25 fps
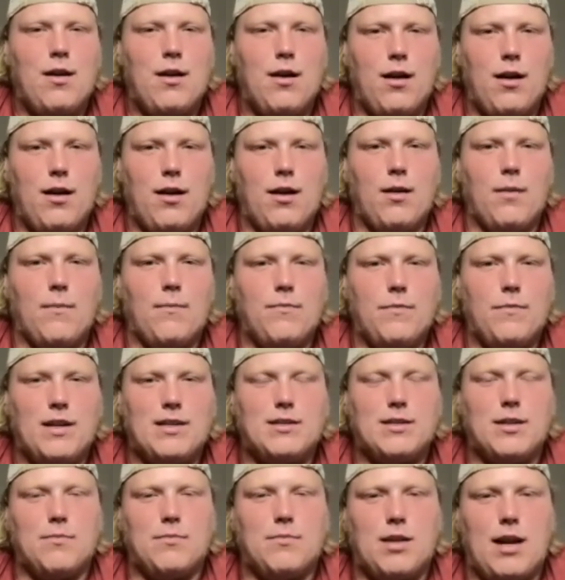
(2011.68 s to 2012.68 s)

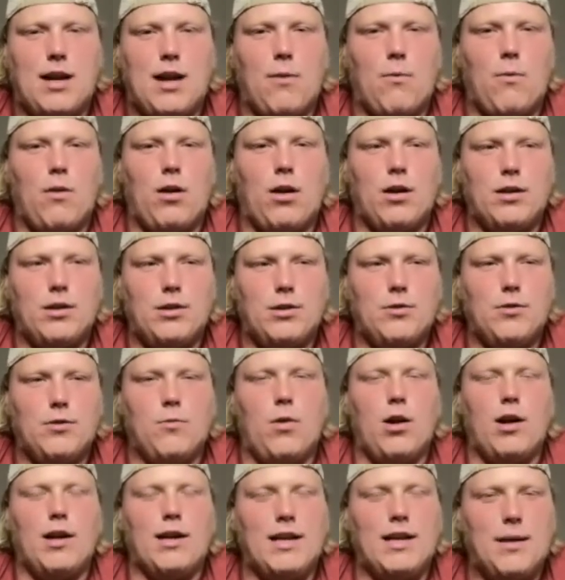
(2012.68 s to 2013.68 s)
That's something I want to do and
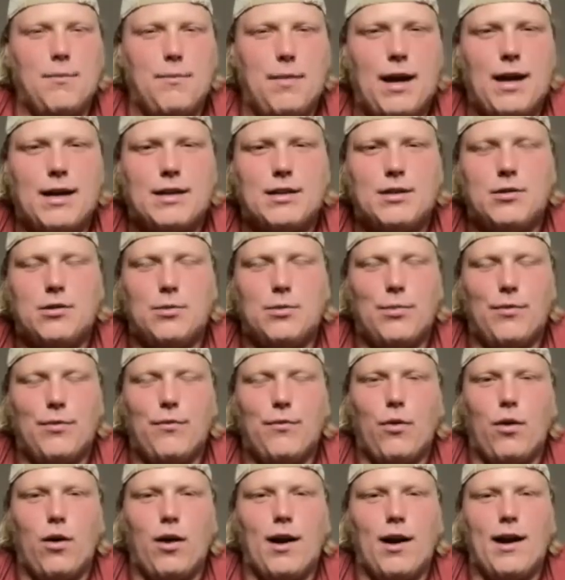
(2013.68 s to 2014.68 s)
want to get back to
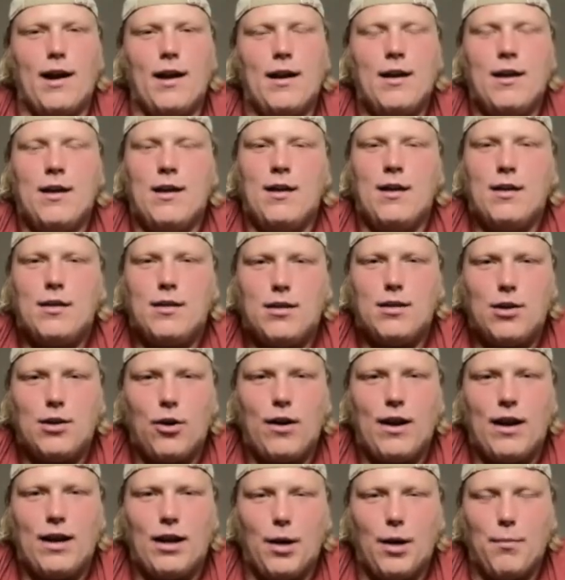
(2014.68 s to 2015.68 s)
before I,
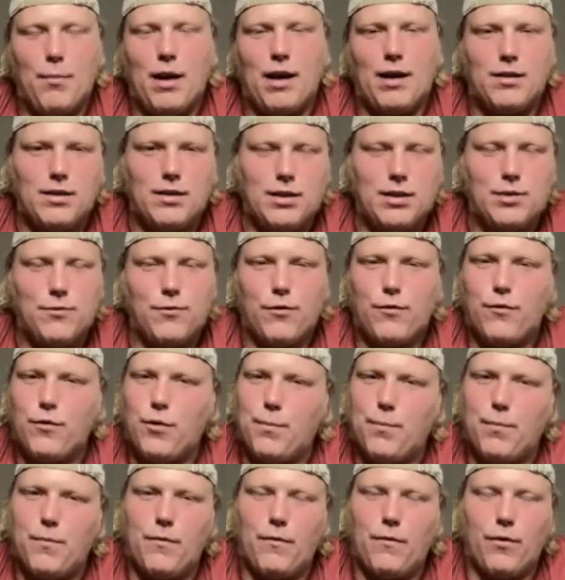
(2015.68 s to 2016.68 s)
hang up my cleats
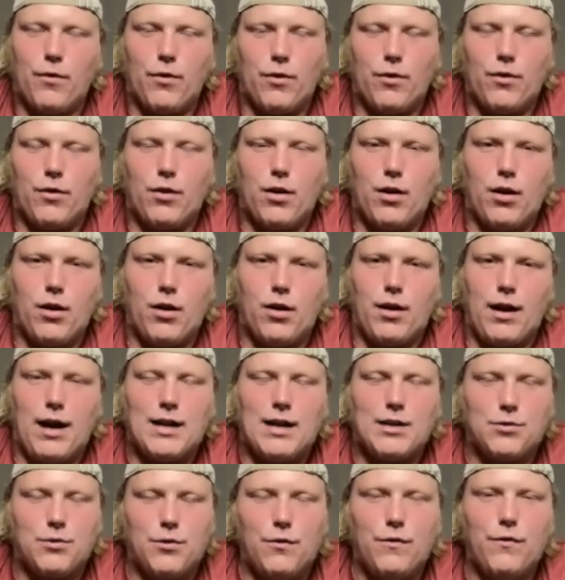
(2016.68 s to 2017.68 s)
for high
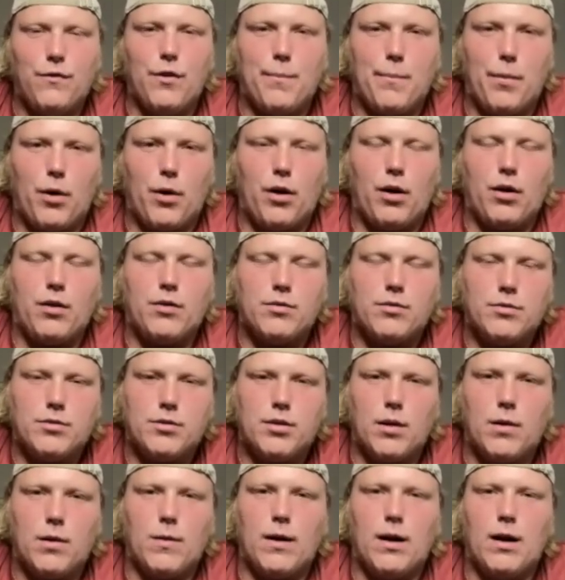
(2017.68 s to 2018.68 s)
school football.
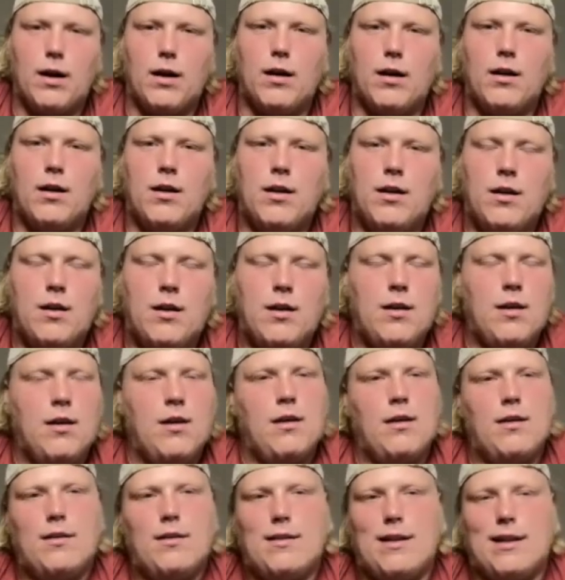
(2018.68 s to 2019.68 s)
So
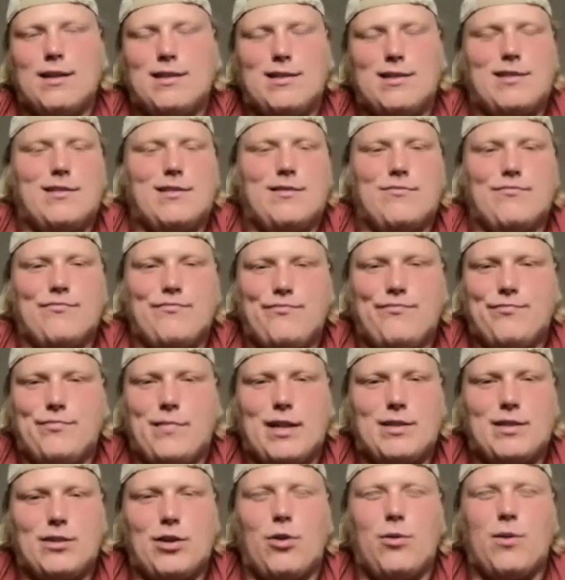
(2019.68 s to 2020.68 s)
that's
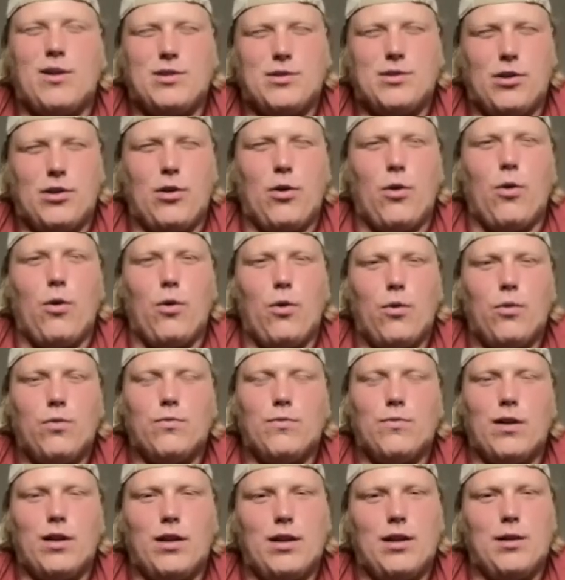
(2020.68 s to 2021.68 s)
always the goal,
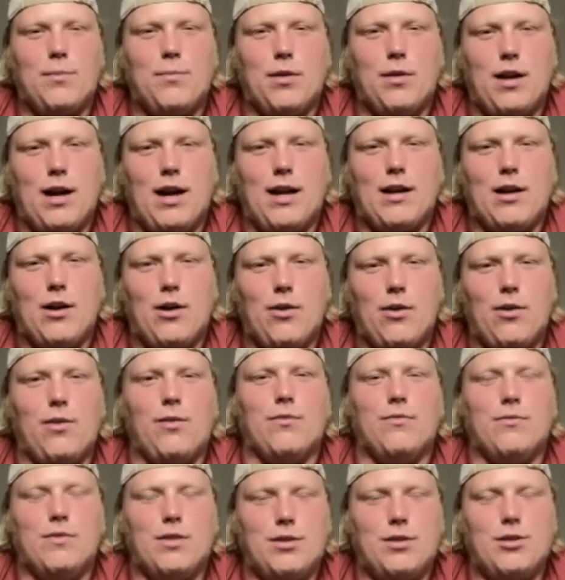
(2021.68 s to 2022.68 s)
really. But I
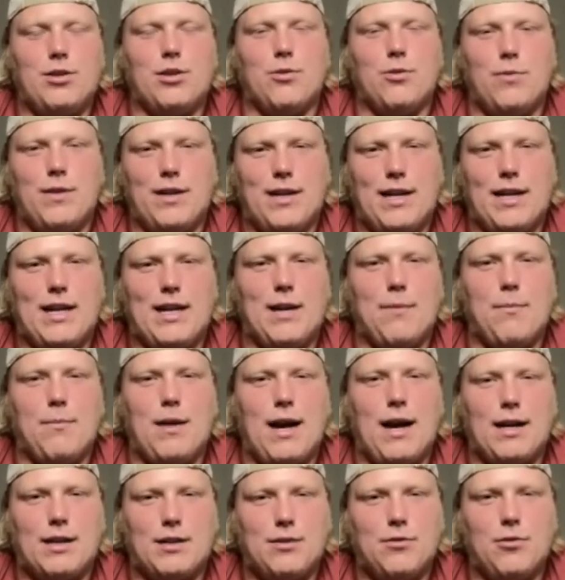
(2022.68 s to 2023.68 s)
know this year we can get
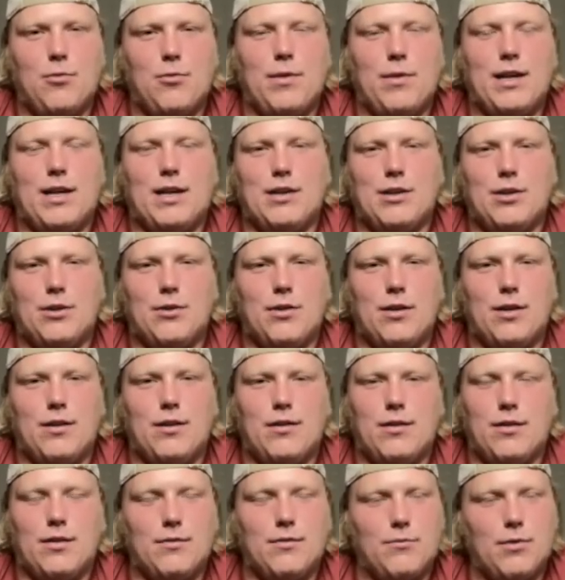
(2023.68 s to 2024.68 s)
back to it. We can do it.
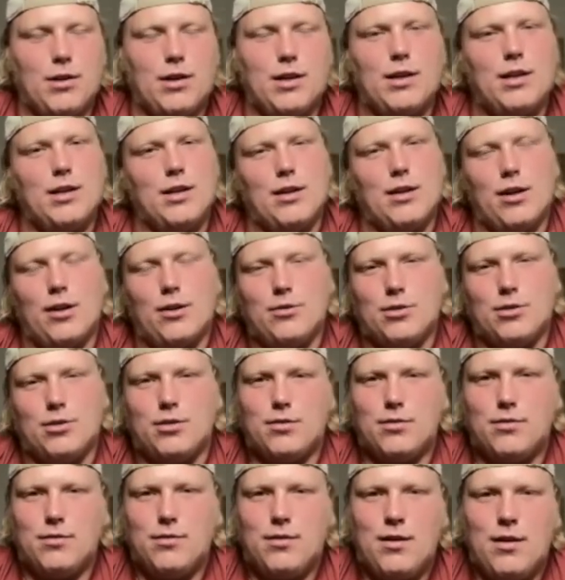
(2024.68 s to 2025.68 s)
Really,
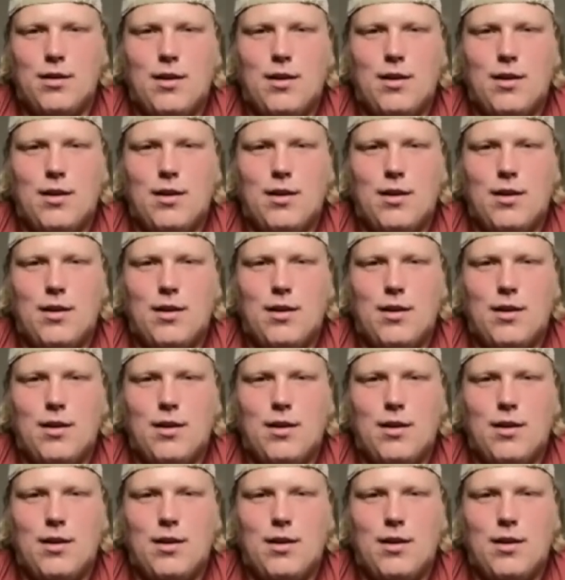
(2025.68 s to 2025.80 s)
just